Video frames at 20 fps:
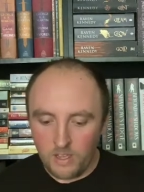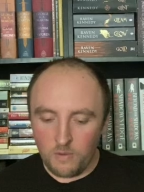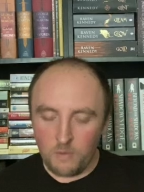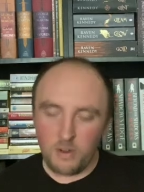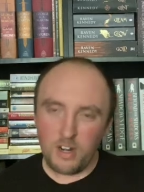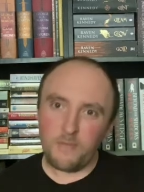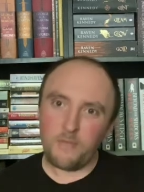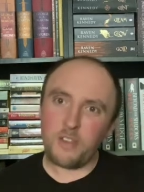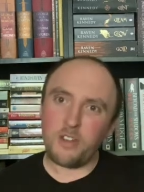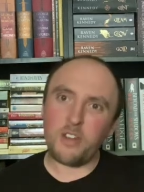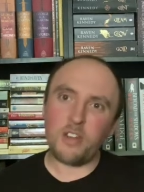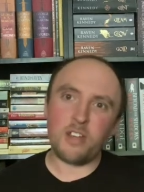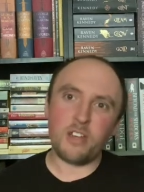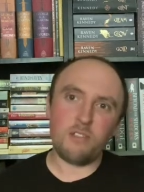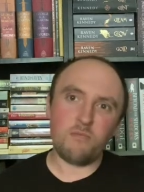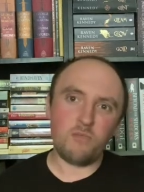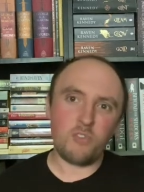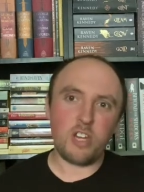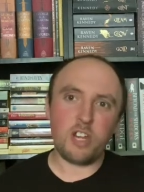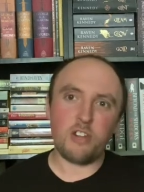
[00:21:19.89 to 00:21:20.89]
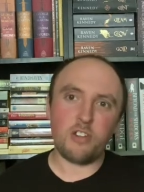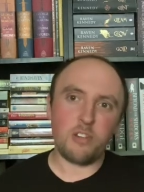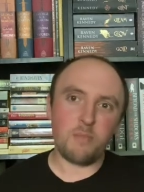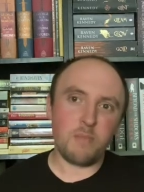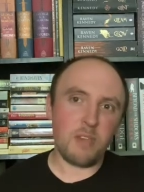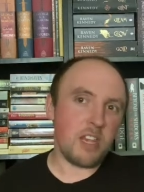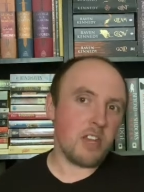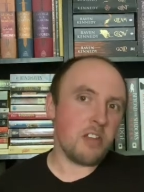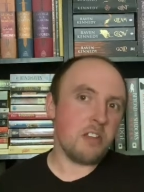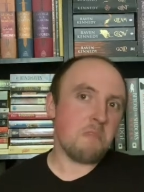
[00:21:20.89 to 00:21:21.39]
What have you done, Shari
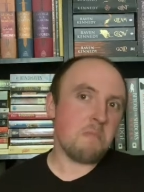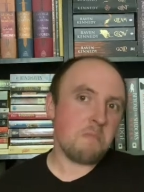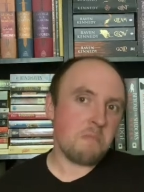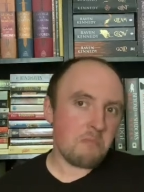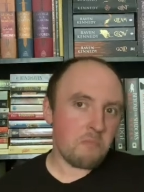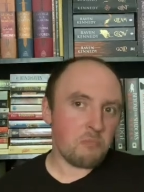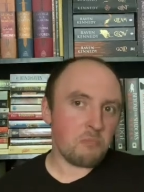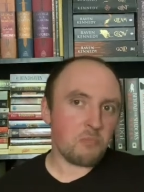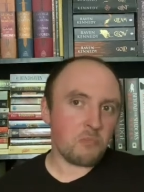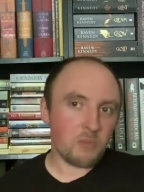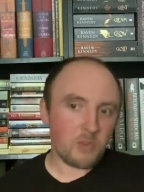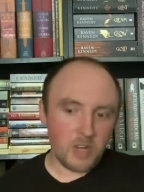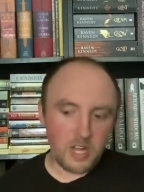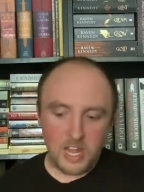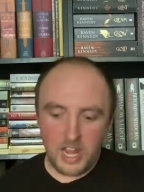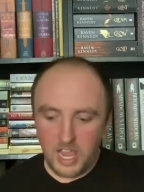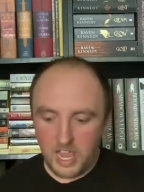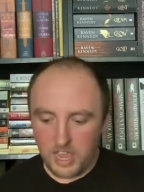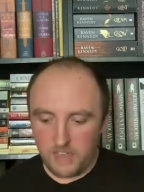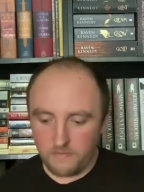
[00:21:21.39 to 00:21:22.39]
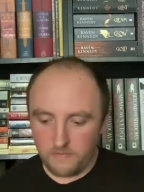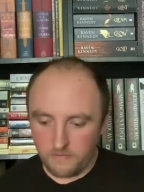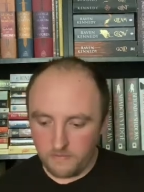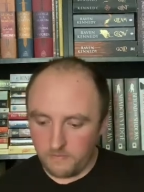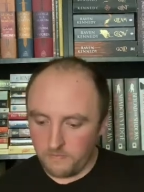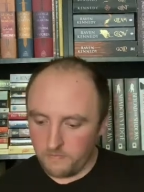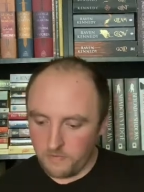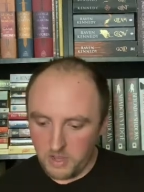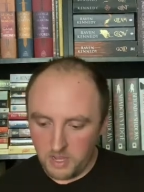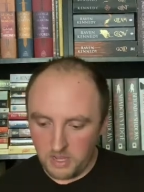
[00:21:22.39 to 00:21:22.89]
Lapena? three and a half.
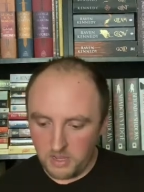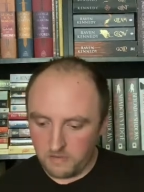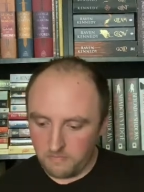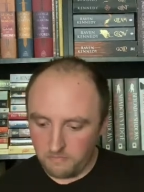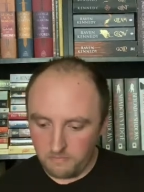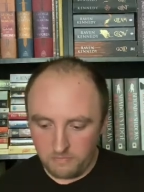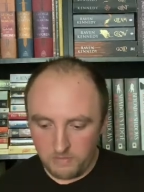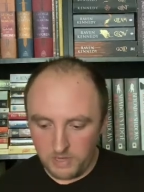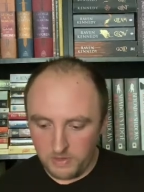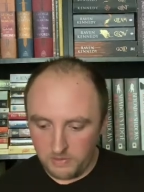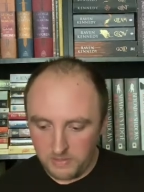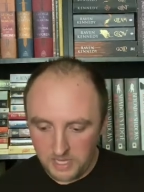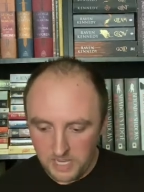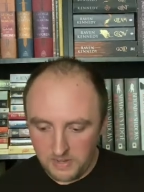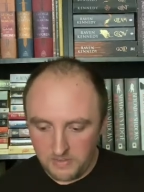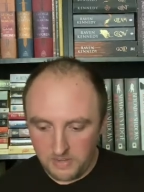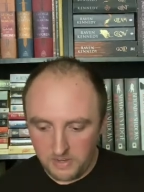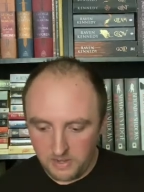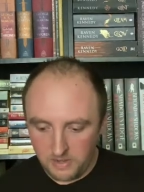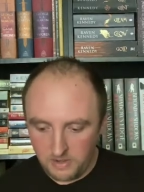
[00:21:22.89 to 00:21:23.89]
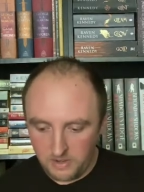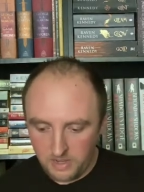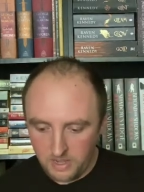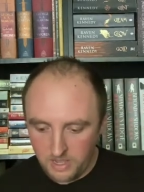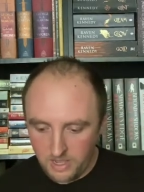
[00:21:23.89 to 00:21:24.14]
Uh, it was decent.